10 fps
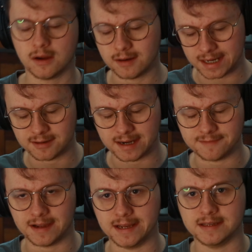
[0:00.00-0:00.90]
Alright,
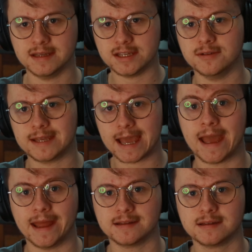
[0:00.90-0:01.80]
fine. You
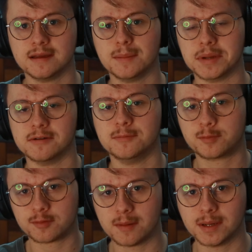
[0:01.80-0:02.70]
can, but it will
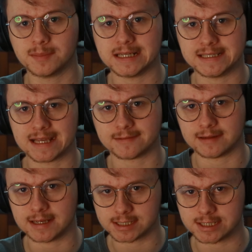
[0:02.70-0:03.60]
probably sound
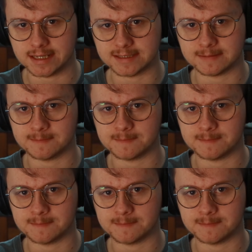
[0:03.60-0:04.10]
like shit.